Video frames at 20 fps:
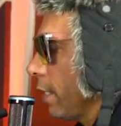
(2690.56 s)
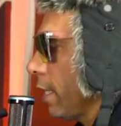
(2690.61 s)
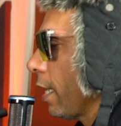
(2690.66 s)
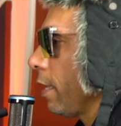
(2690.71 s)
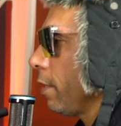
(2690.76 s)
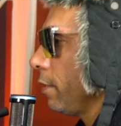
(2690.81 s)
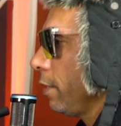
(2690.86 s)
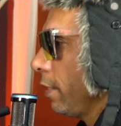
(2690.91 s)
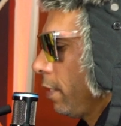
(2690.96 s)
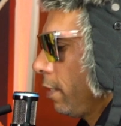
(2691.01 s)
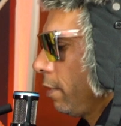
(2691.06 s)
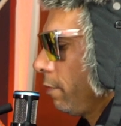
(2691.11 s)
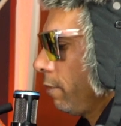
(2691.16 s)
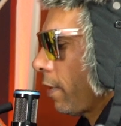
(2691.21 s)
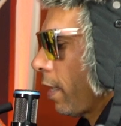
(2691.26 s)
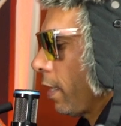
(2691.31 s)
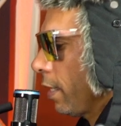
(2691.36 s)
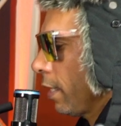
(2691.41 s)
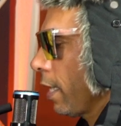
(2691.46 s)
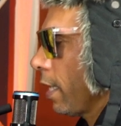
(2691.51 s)
and now they're
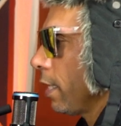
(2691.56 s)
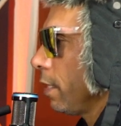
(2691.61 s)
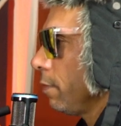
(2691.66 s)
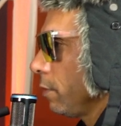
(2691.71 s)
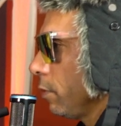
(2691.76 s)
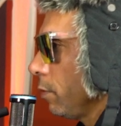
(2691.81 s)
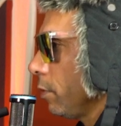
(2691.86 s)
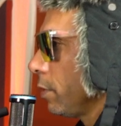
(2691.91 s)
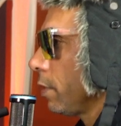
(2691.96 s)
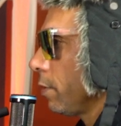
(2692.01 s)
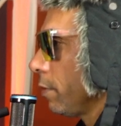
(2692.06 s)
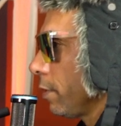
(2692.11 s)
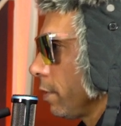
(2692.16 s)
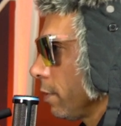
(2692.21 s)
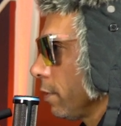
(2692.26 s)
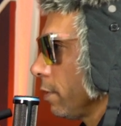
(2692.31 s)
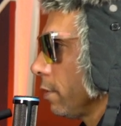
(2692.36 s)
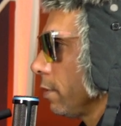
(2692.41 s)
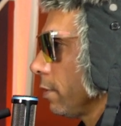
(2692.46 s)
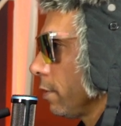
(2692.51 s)
finally got up to what they want
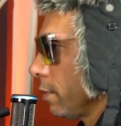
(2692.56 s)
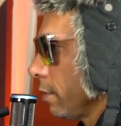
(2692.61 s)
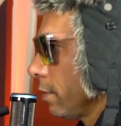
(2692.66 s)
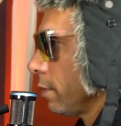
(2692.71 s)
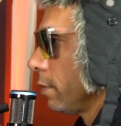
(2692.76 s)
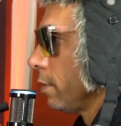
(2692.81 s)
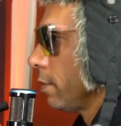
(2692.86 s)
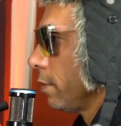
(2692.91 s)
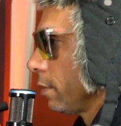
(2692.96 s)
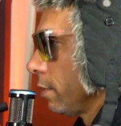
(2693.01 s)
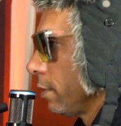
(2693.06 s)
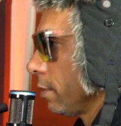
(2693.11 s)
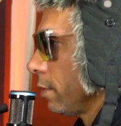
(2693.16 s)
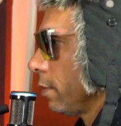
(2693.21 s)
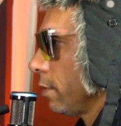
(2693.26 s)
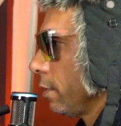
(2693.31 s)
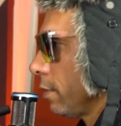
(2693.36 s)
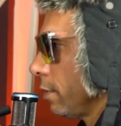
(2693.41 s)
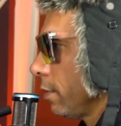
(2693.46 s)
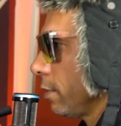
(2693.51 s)
to do
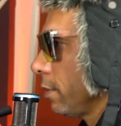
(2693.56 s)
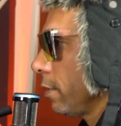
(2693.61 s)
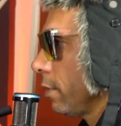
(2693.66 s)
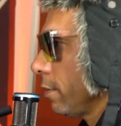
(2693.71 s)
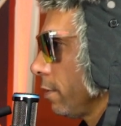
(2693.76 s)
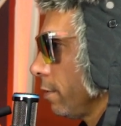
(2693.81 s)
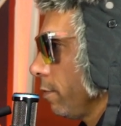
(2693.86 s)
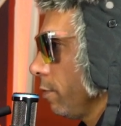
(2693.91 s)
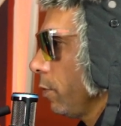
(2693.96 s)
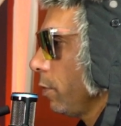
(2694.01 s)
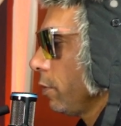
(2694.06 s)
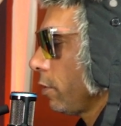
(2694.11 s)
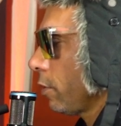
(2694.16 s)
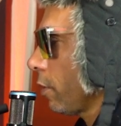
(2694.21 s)
so well, we'll